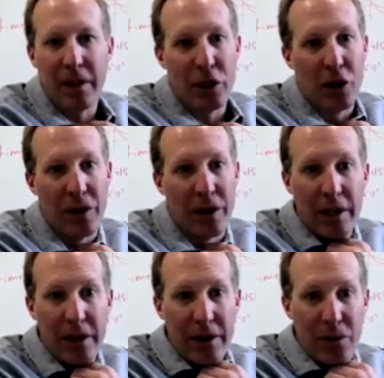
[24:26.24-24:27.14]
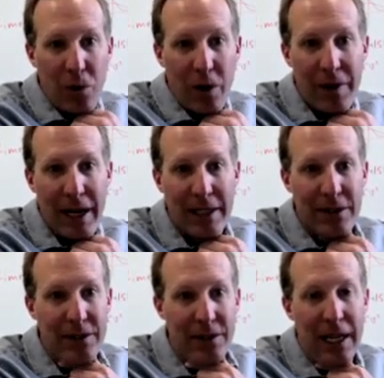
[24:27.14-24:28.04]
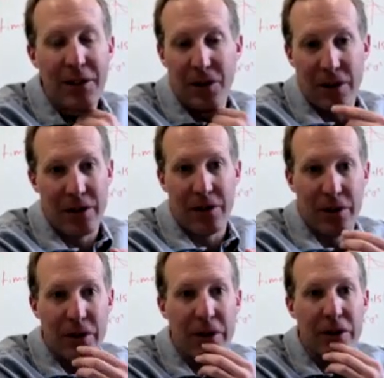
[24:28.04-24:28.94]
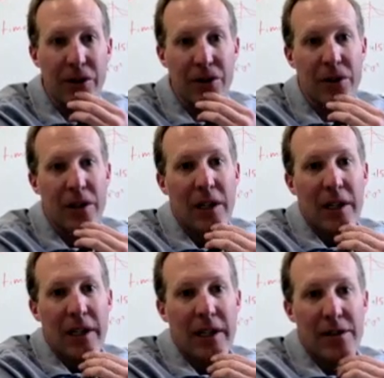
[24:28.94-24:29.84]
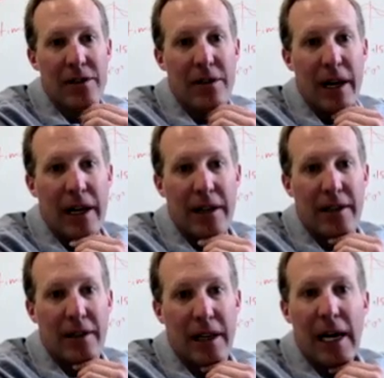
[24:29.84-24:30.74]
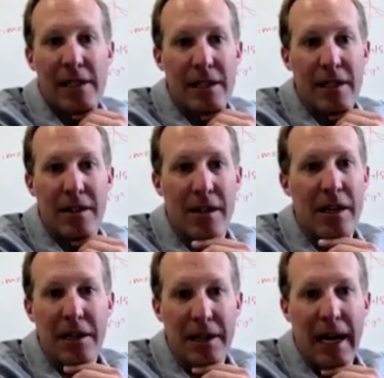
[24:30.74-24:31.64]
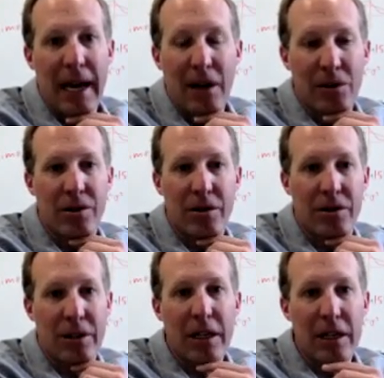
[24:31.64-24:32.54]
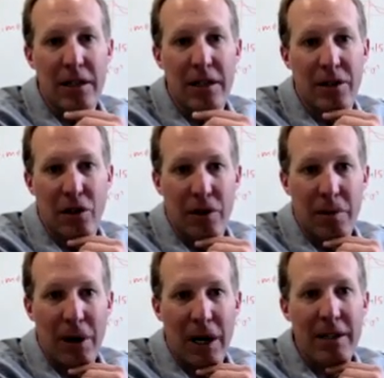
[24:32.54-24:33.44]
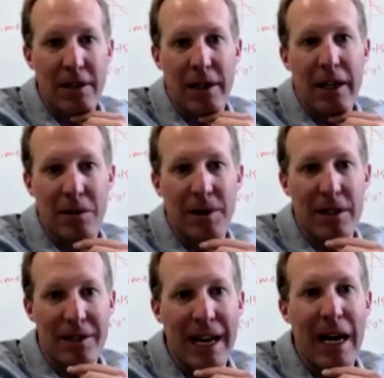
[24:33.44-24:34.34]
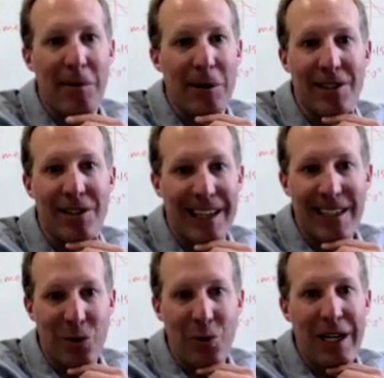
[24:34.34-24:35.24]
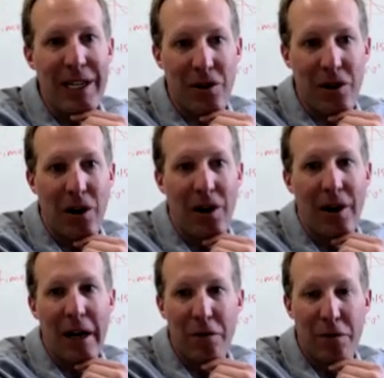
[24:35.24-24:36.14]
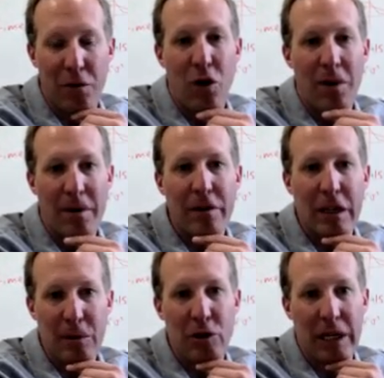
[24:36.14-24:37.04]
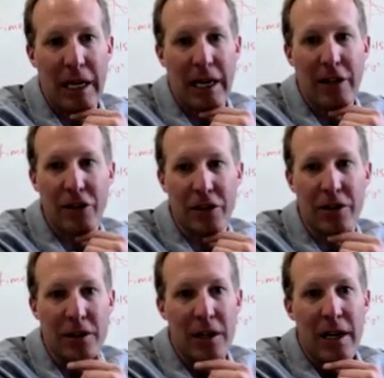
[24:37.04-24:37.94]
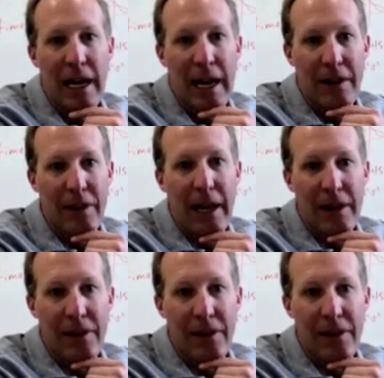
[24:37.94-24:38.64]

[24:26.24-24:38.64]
You know, that what that's led to, as you alluded to, is that the SEC now sees, you know, the precedent has been established that tweets are a form of communication, and